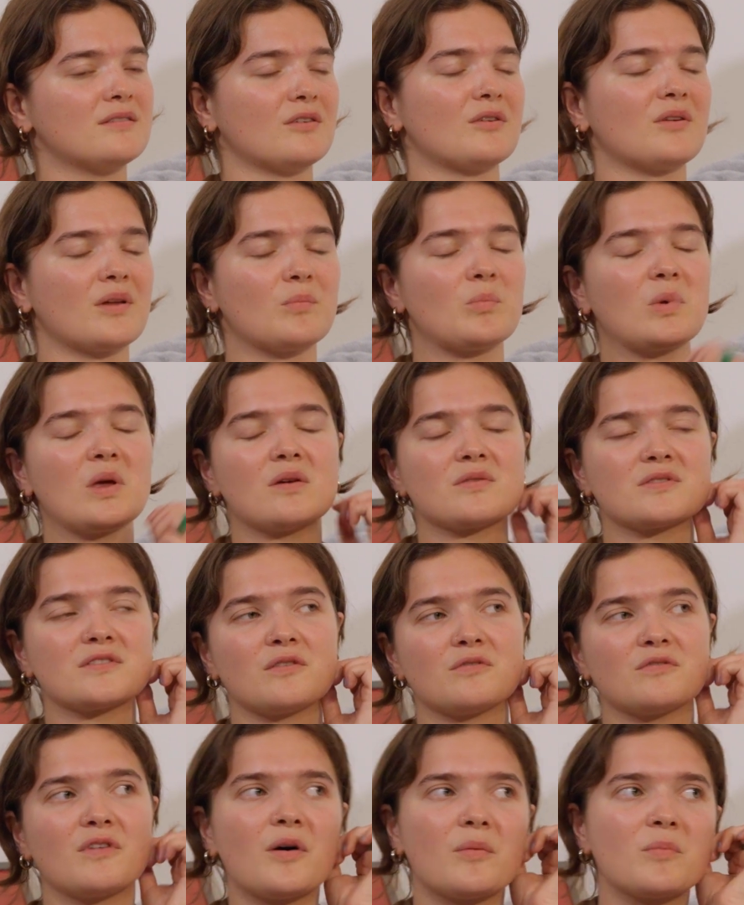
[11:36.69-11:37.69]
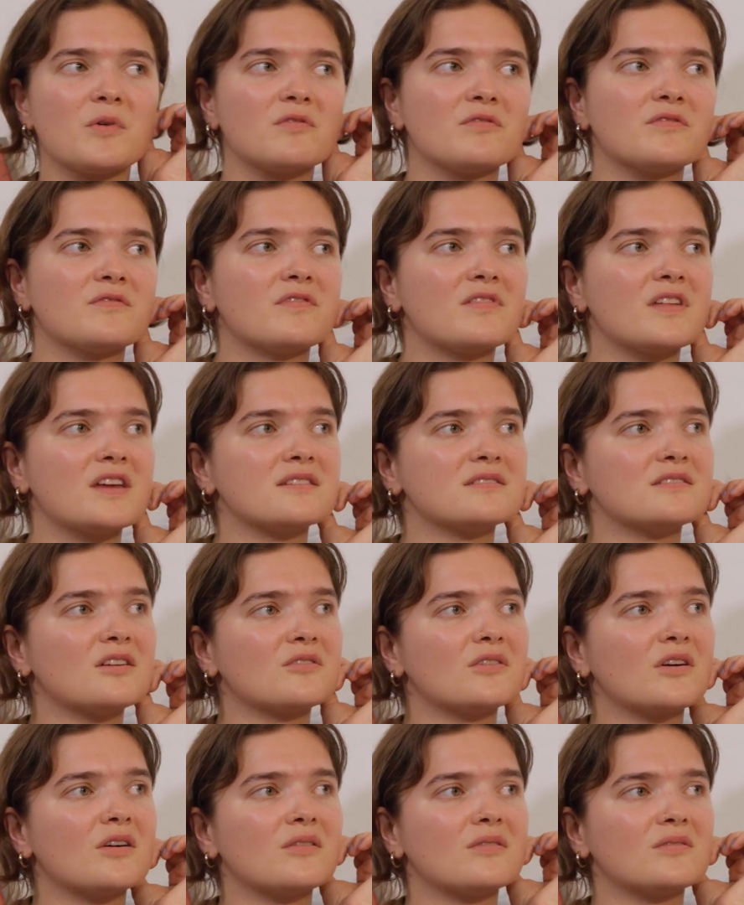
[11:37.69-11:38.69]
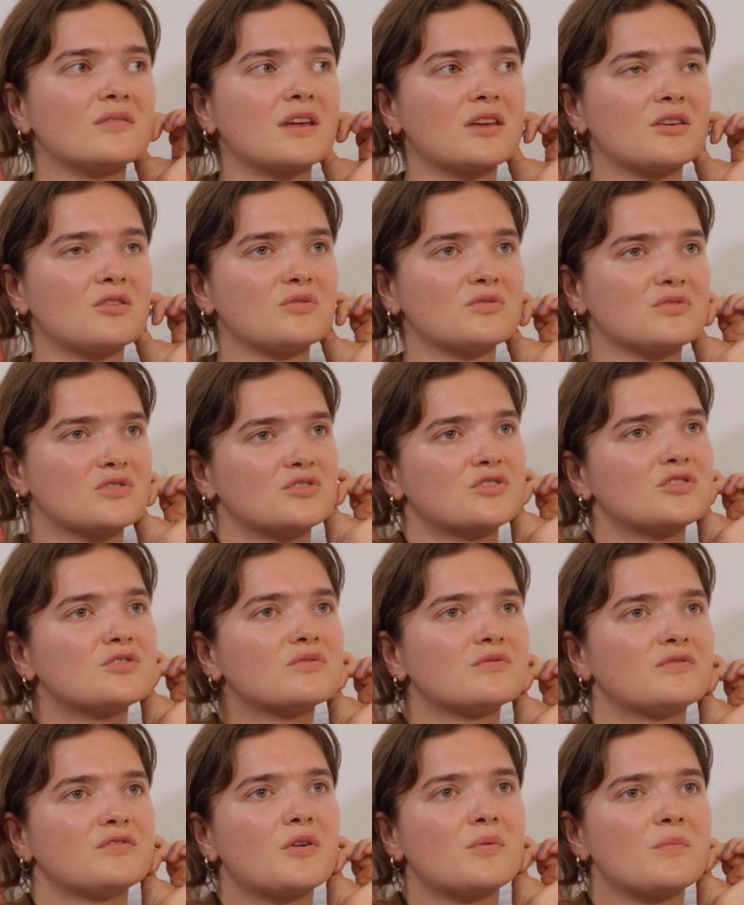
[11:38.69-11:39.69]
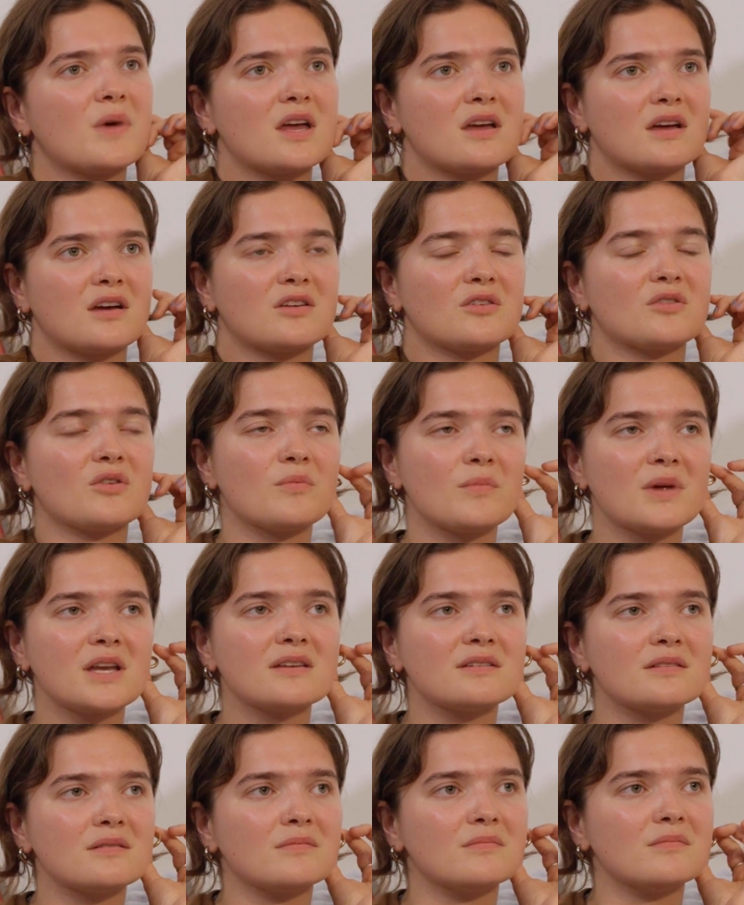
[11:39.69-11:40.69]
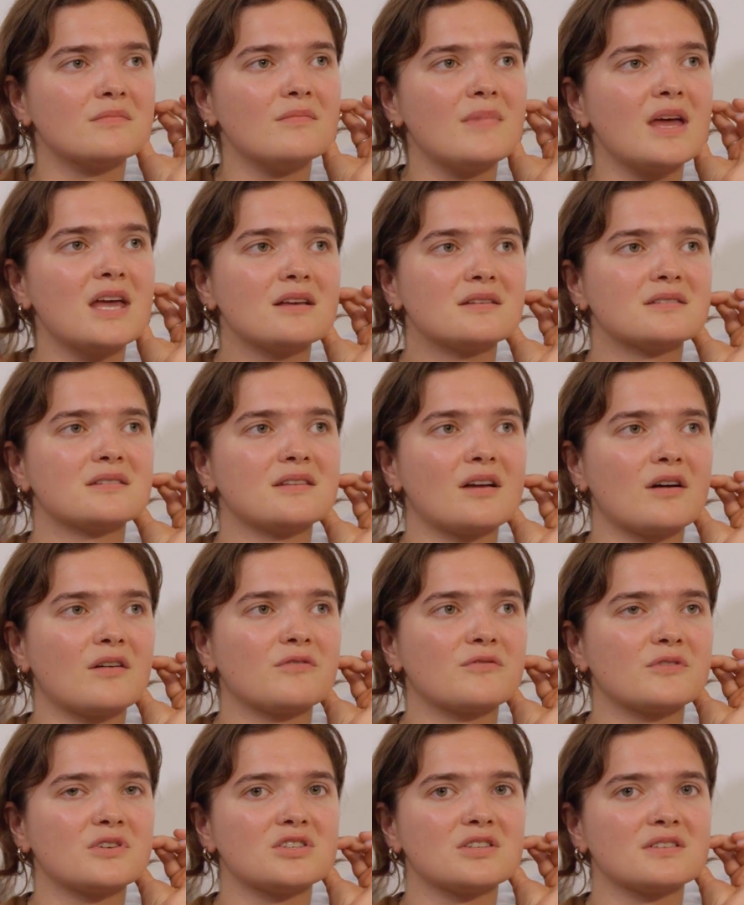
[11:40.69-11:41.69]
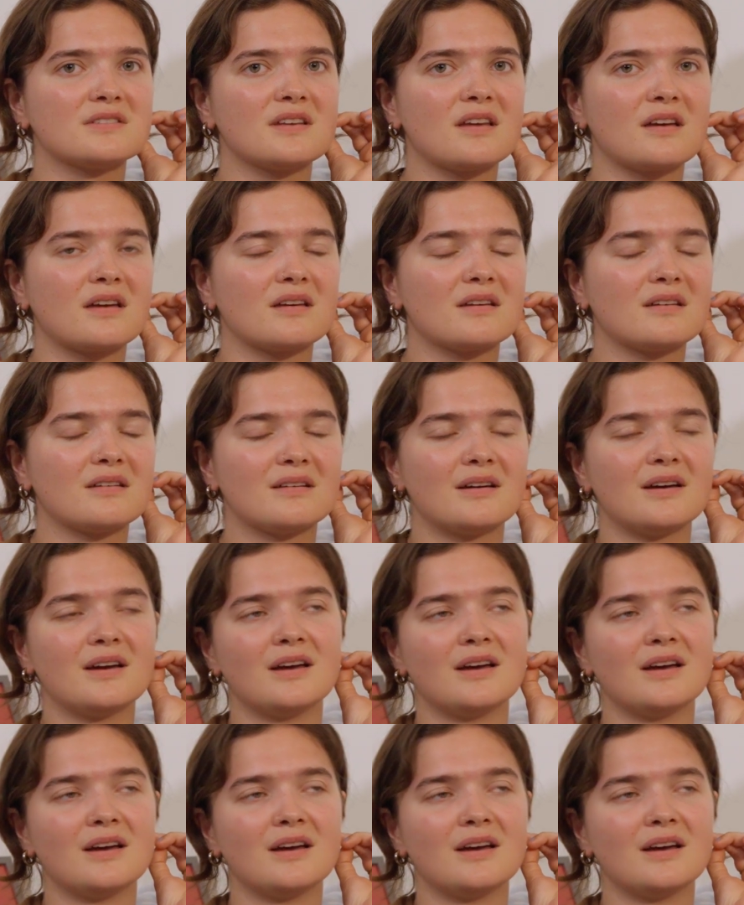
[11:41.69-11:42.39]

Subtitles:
Don't like beat yourself up if things don't go like you're a student filmmaker. You're not meant to make stuff which is like